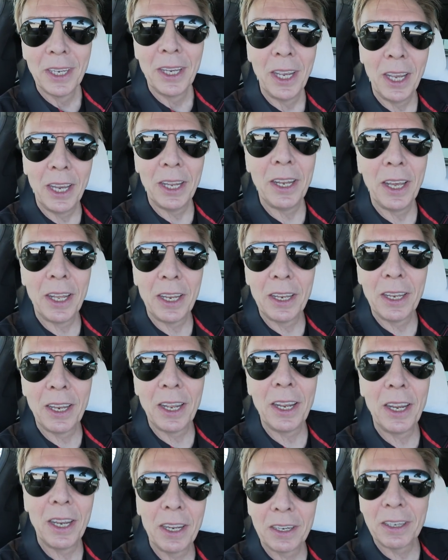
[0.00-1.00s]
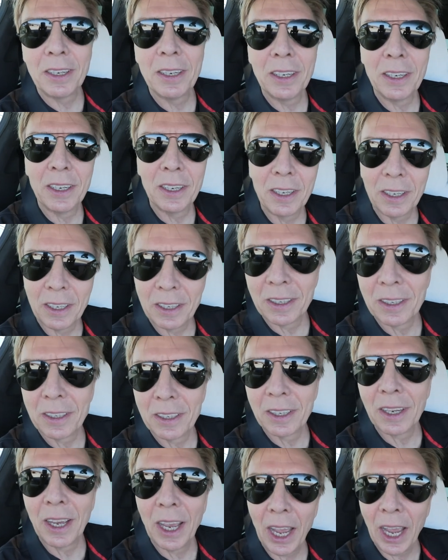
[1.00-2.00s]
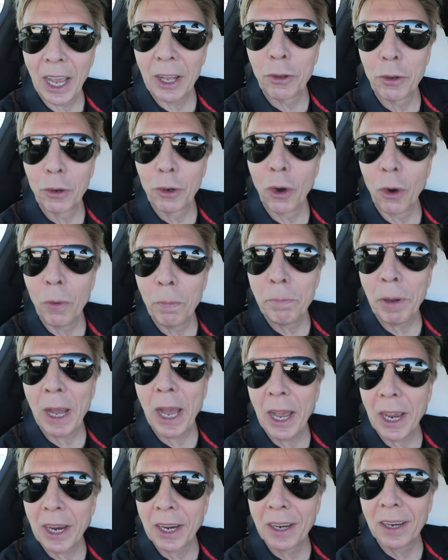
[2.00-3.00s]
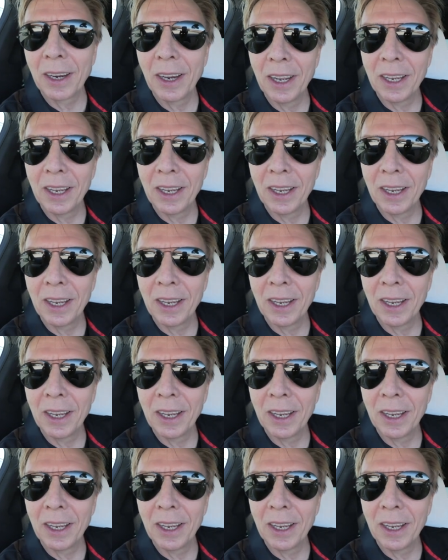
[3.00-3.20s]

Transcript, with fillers: and then they uh, had to go back